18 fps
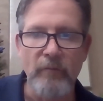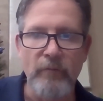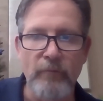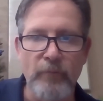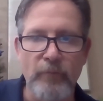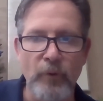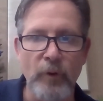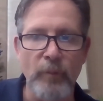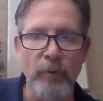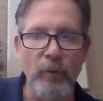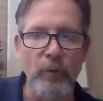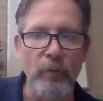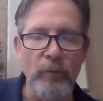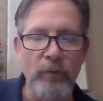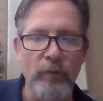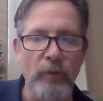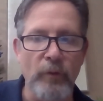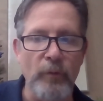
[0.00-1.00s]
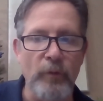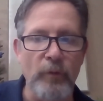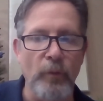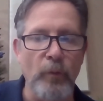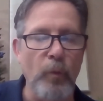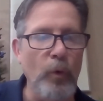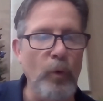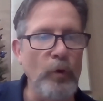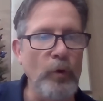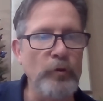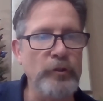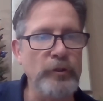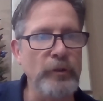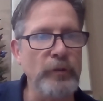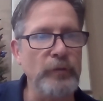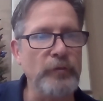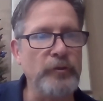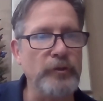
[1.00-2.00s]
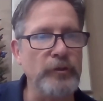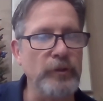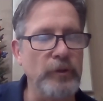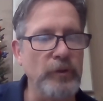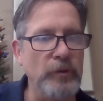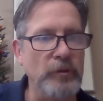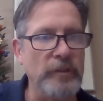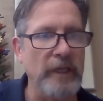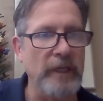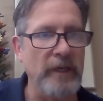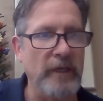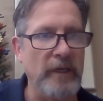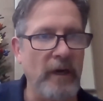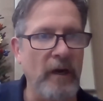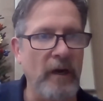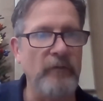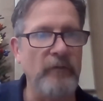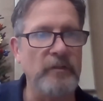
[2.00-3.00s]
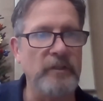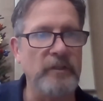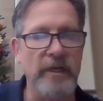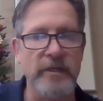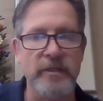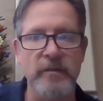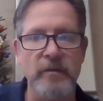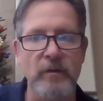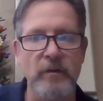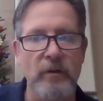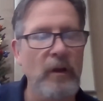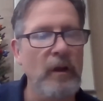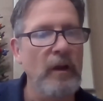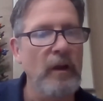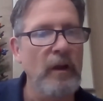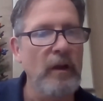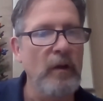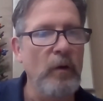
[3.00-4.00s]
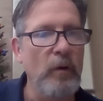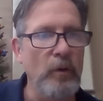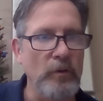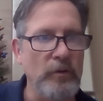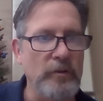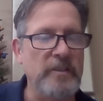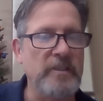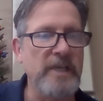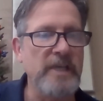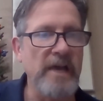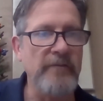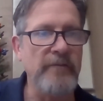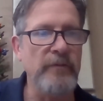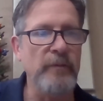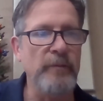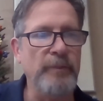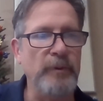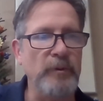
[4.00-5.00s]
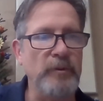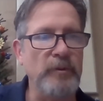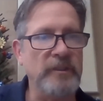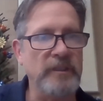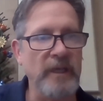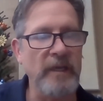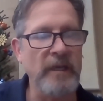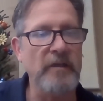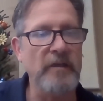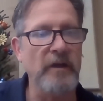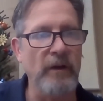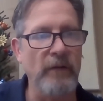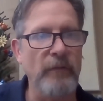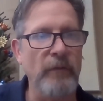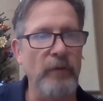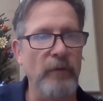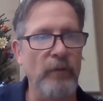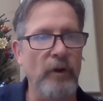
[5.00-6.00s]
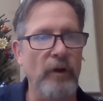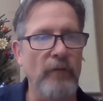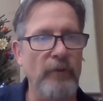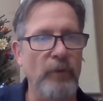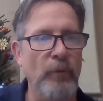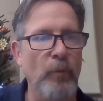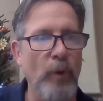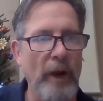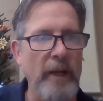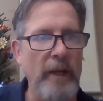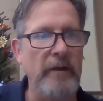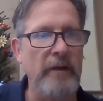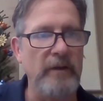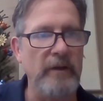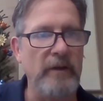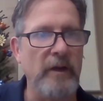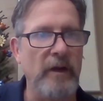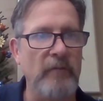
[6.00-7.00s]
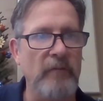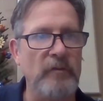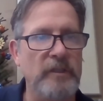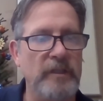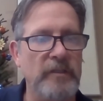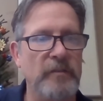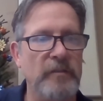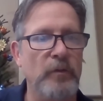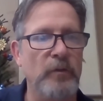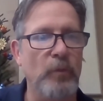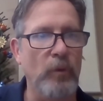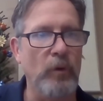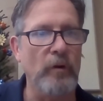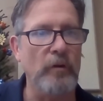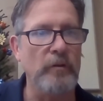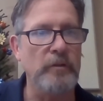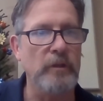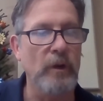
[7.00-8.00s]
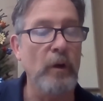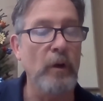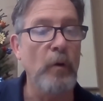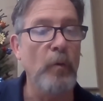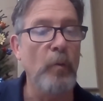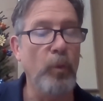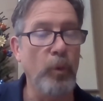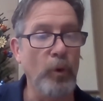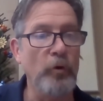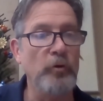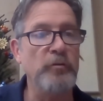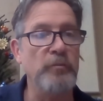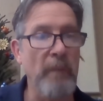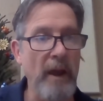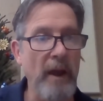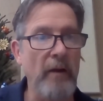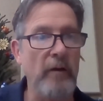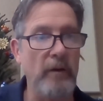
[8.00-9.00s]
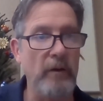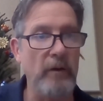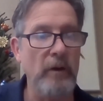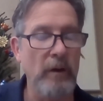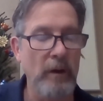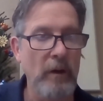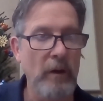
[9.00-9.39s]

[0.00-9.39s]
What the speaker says: Verbal, the words you choose in a conversation hold 7% of the weight in a conversation. The words matter.